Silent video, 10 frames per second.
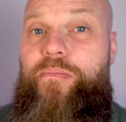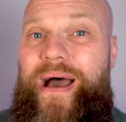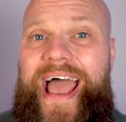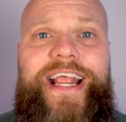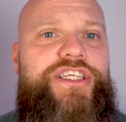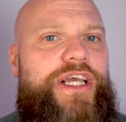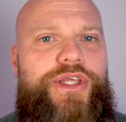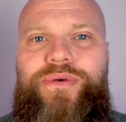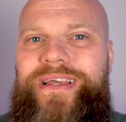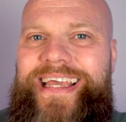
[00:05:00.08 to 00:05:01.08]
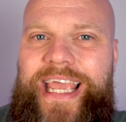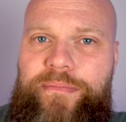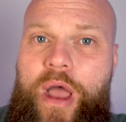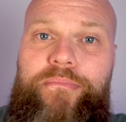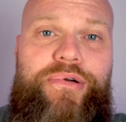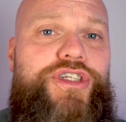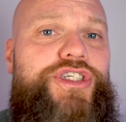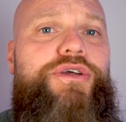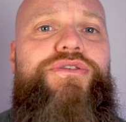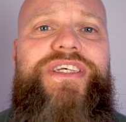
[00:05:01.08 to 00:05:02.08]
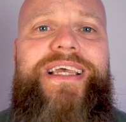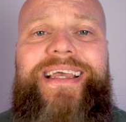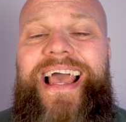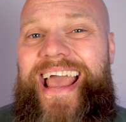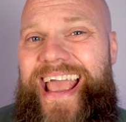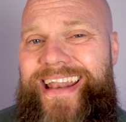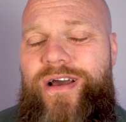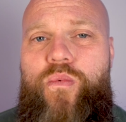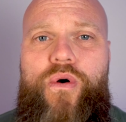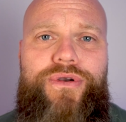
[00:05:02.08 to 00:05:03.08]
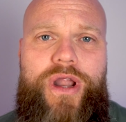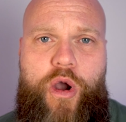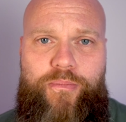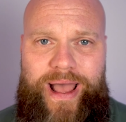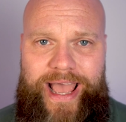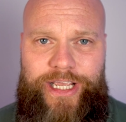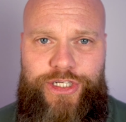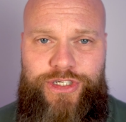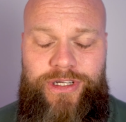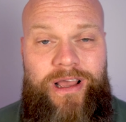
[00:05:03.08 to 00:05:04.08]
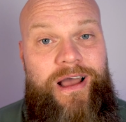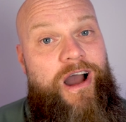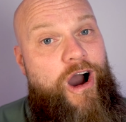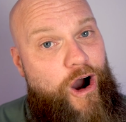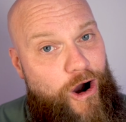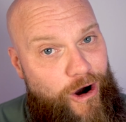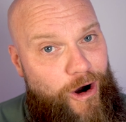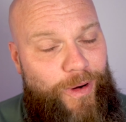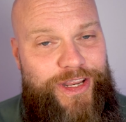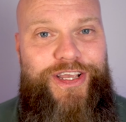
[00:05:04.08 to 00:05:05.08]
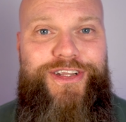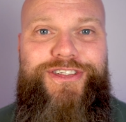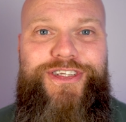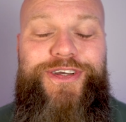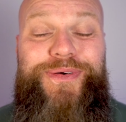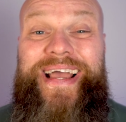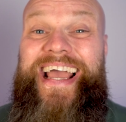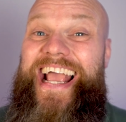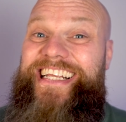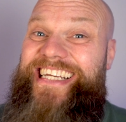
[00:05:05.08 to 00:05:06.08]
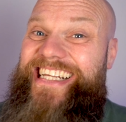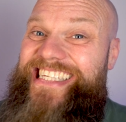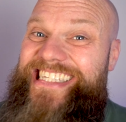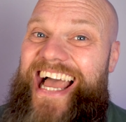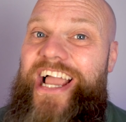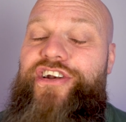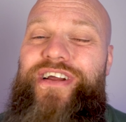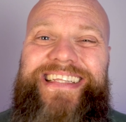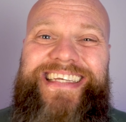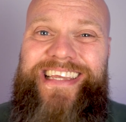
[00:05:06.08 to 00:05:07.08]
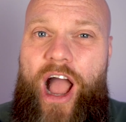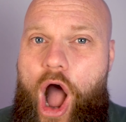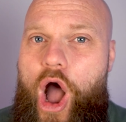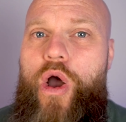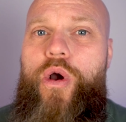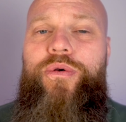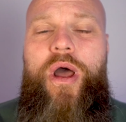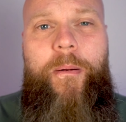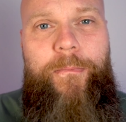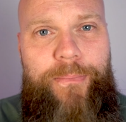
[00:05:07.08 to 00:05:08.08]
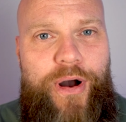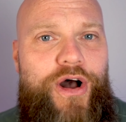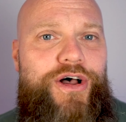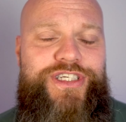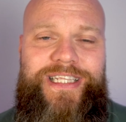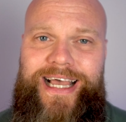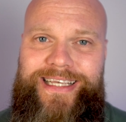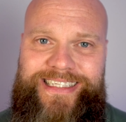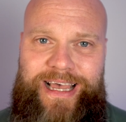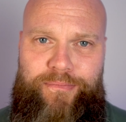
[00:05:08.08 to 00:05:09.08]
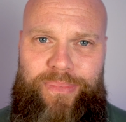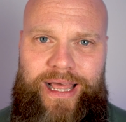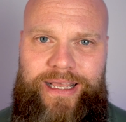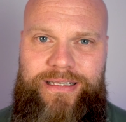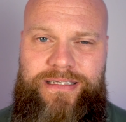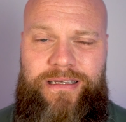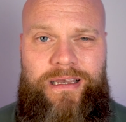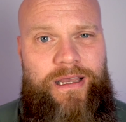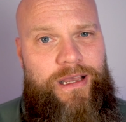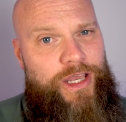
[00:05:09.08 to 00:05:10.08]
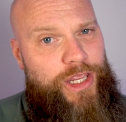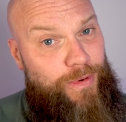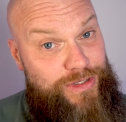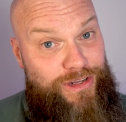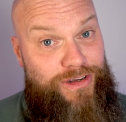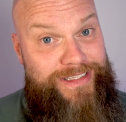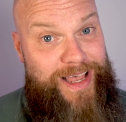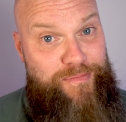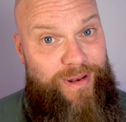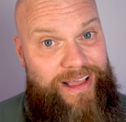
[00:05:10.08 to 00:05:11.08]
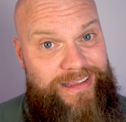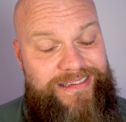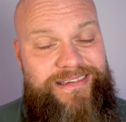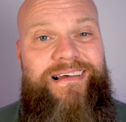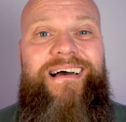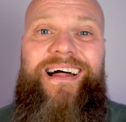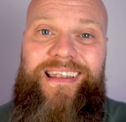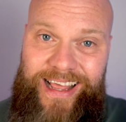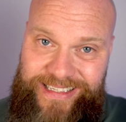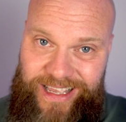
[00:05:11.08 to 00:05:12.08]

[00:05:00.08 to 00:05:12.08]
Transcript: a page that you can keep producing in a OneNote page. Or what you can do is you can start creating your own personalized templates. You want to look at templates? Let's